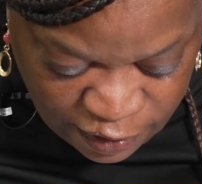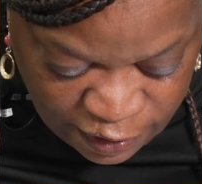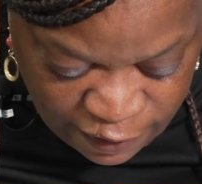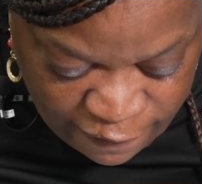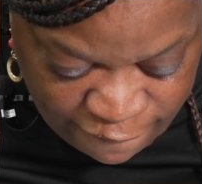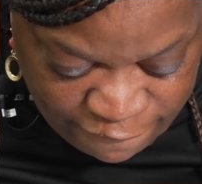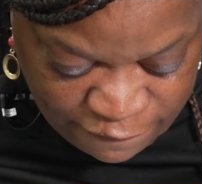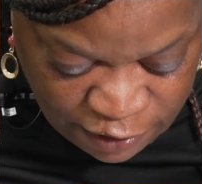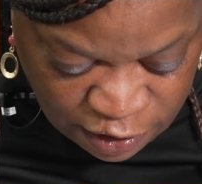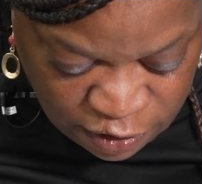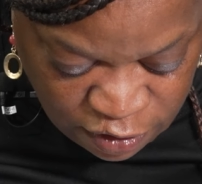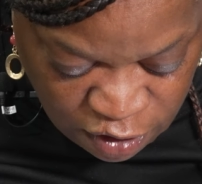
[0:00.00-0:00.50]

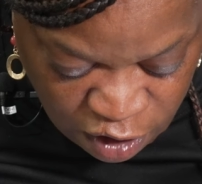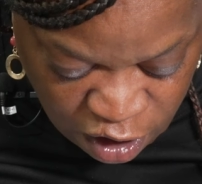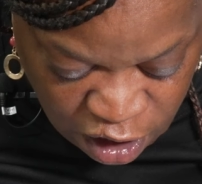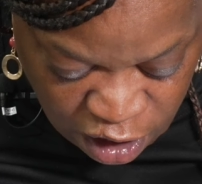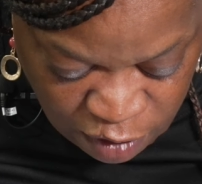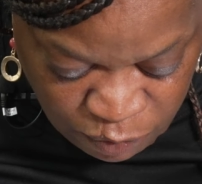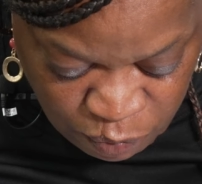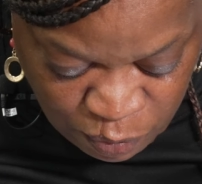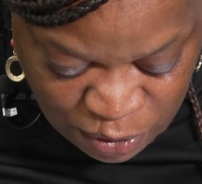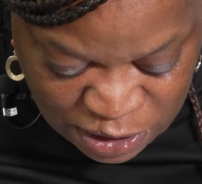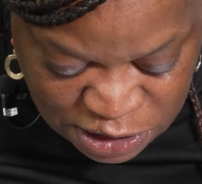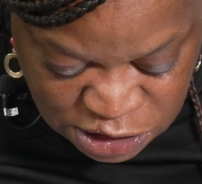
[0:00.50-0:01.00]
the
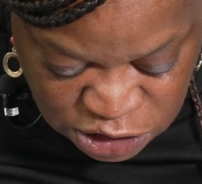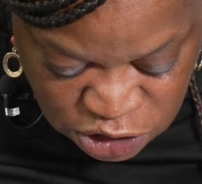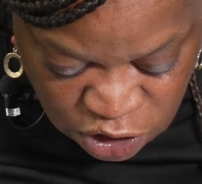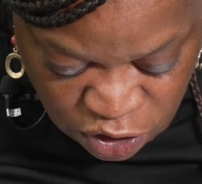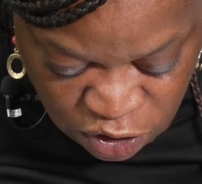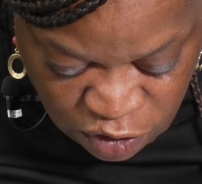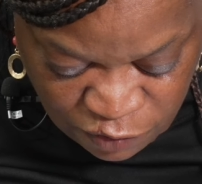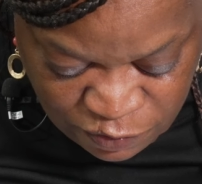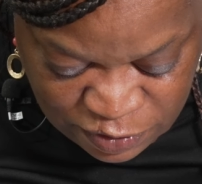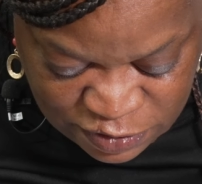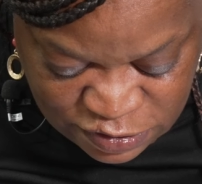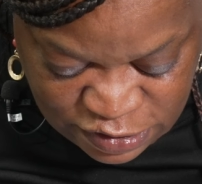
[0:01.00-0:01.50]
God we
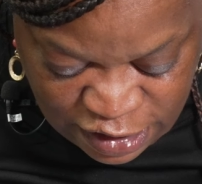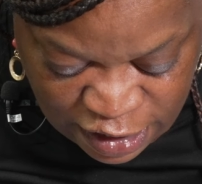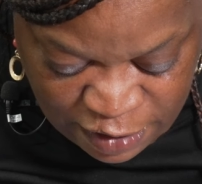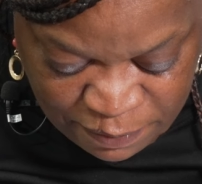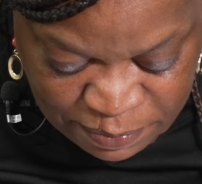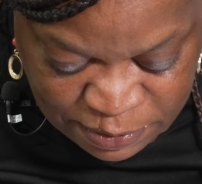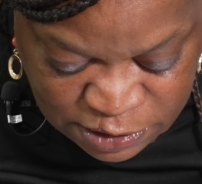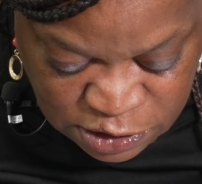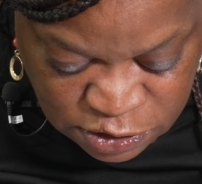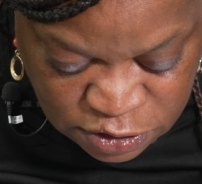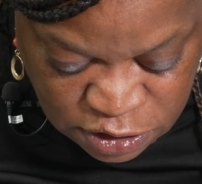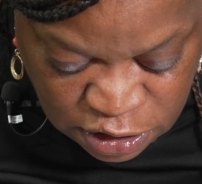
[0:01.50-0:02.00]
serve is
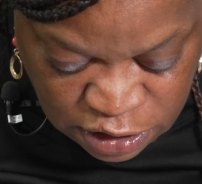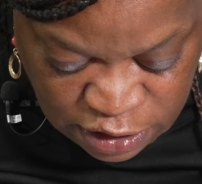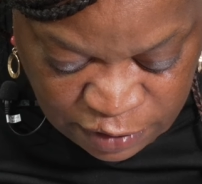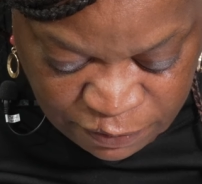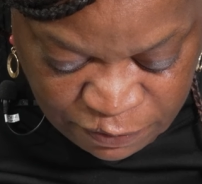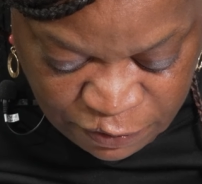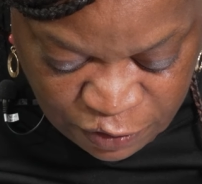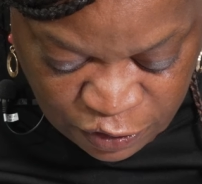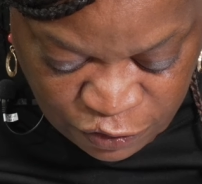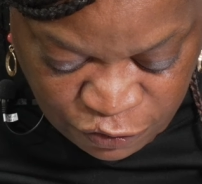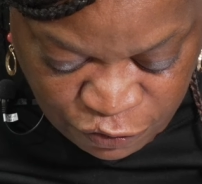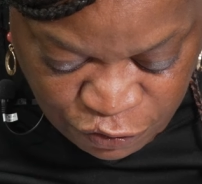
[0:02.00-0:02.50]
able to
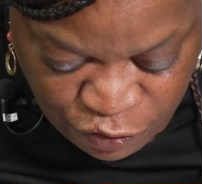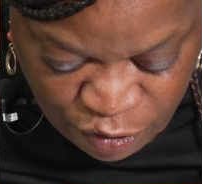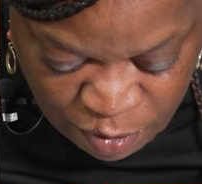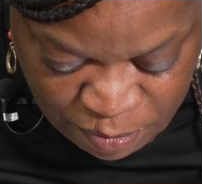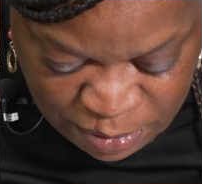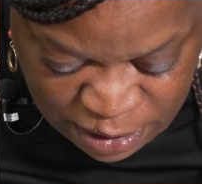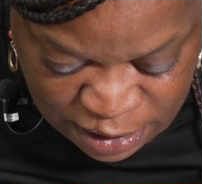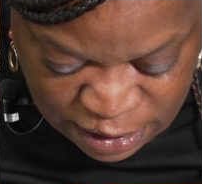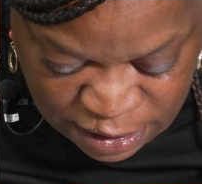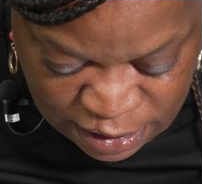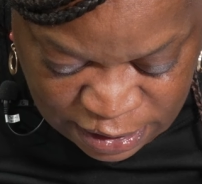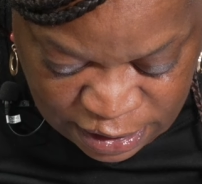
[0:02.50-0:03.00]
deliver us
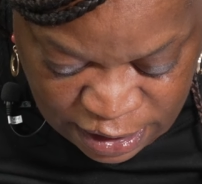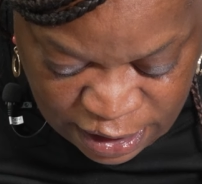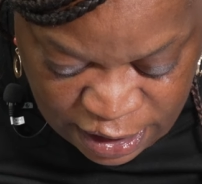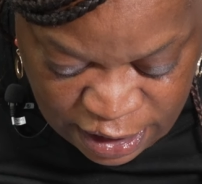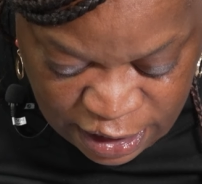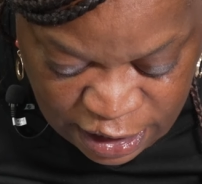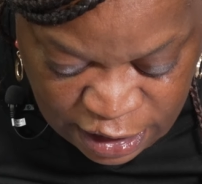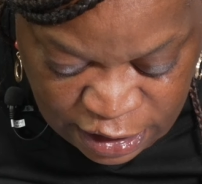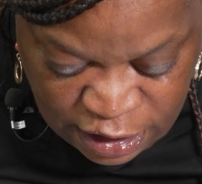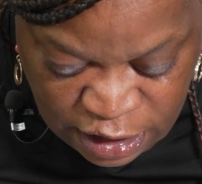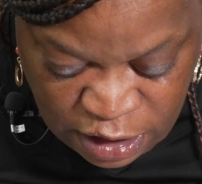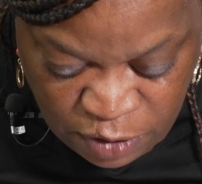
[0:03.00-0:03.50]
from it,
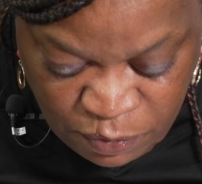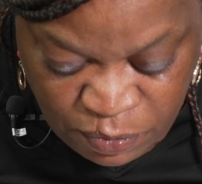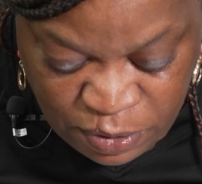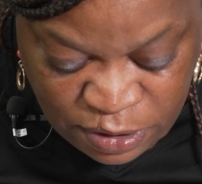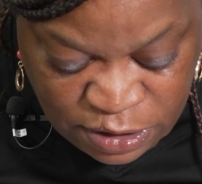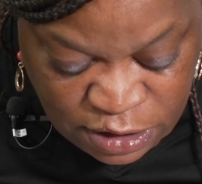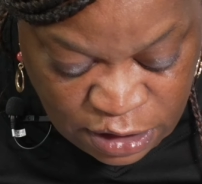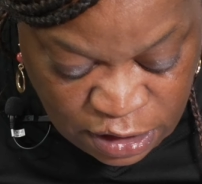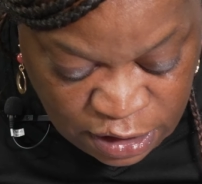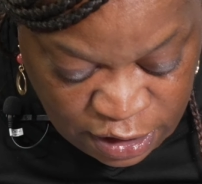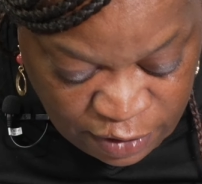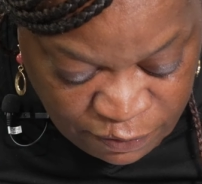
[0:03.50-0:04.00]
and he will
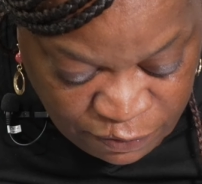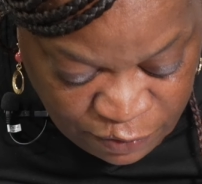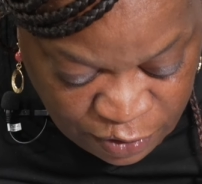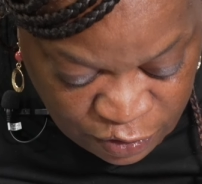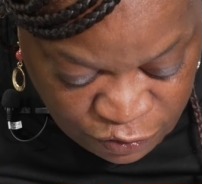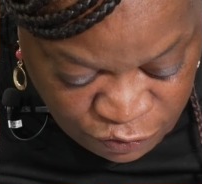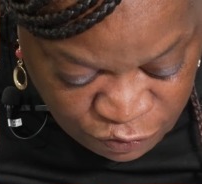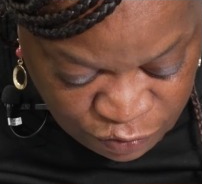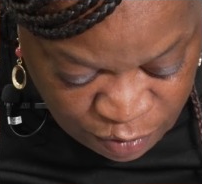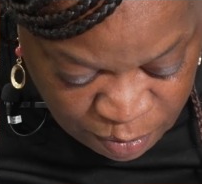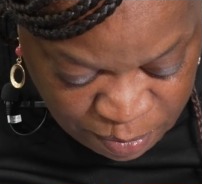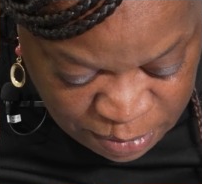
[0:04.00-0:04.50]
deliver
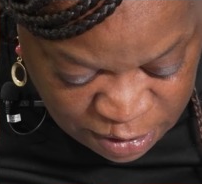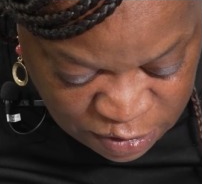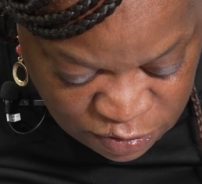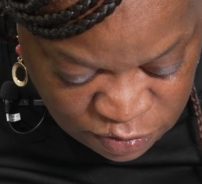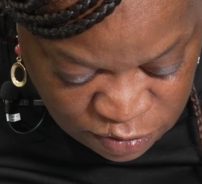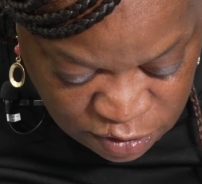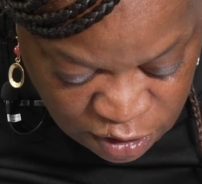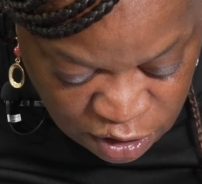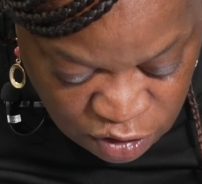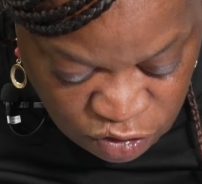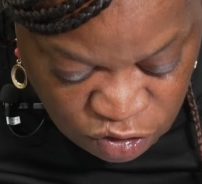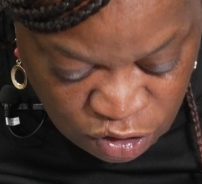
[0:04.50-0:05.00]
us from his,
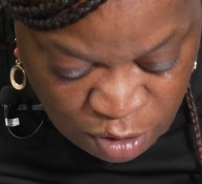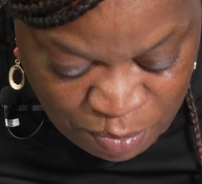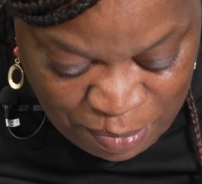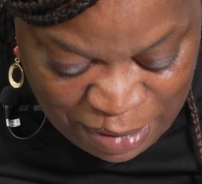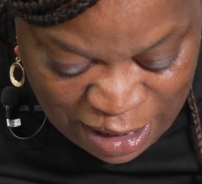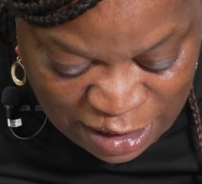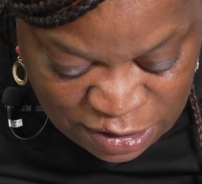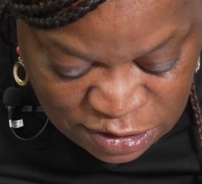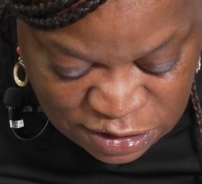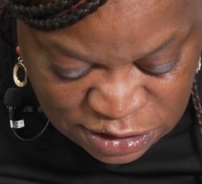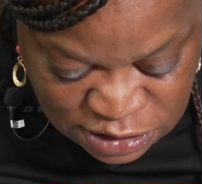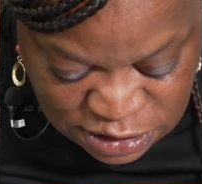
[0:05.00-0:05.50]
your
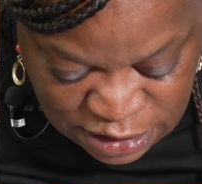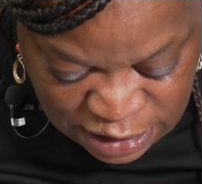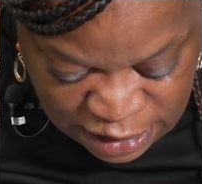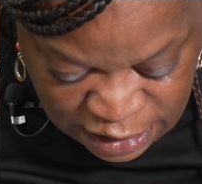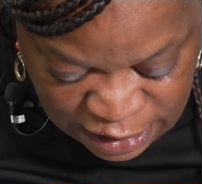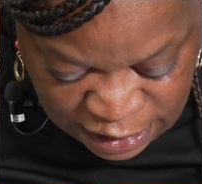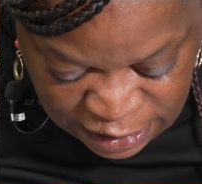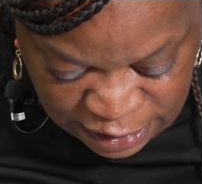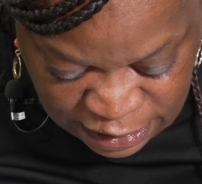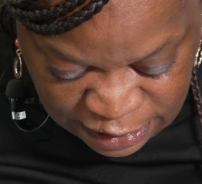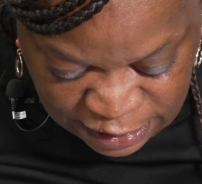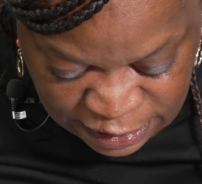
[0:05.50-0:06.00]
majesty's
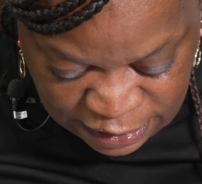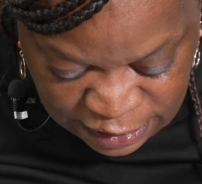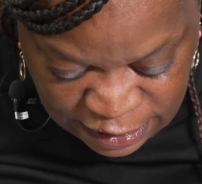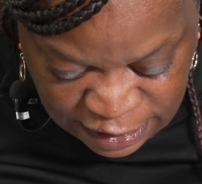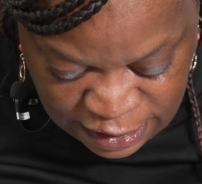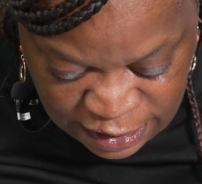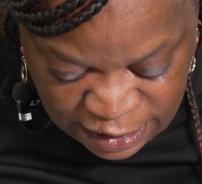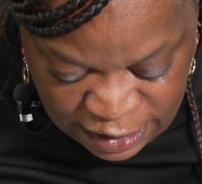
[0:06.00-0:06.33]
hand.